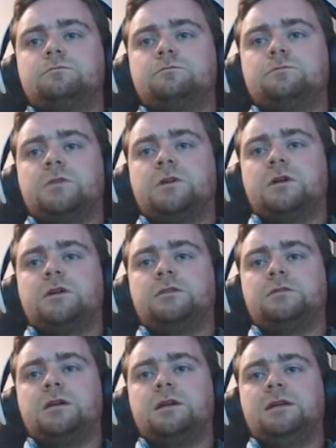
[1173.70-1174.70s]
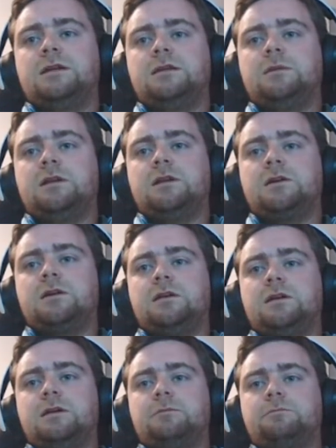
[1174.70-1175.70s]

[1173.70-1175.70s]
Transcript: Alright, got a little bit lucky there.